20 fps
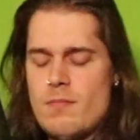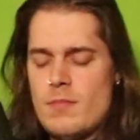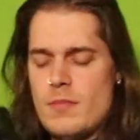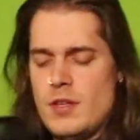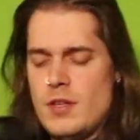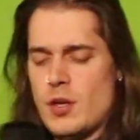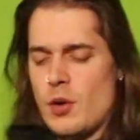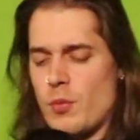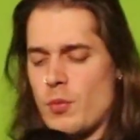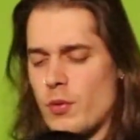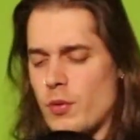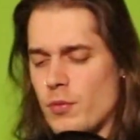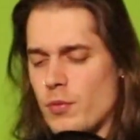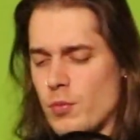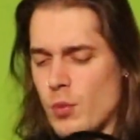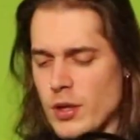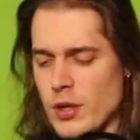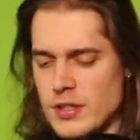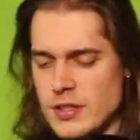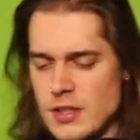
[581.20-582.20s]
Yo,
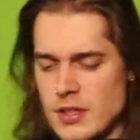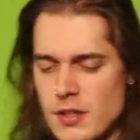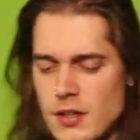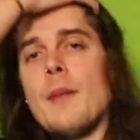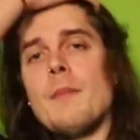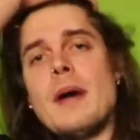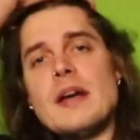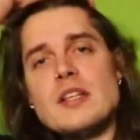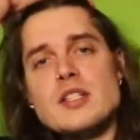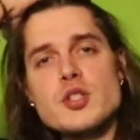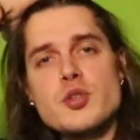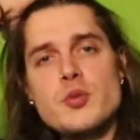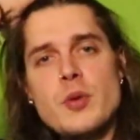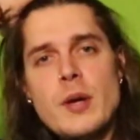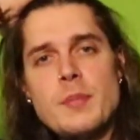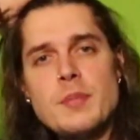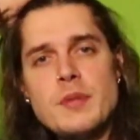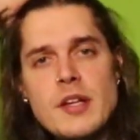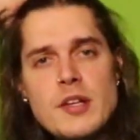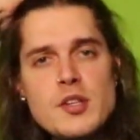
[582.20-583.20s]
what? My
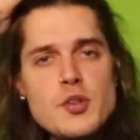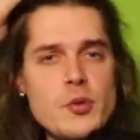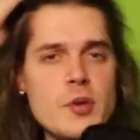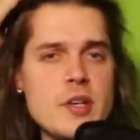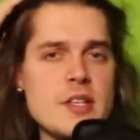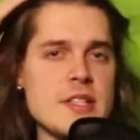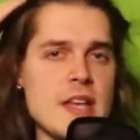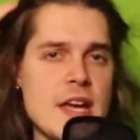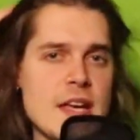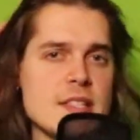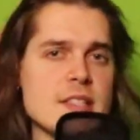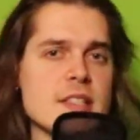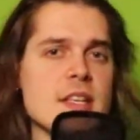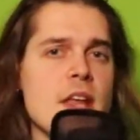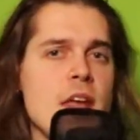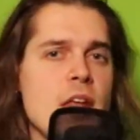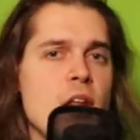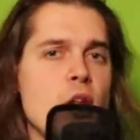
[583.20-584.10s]
script literally says it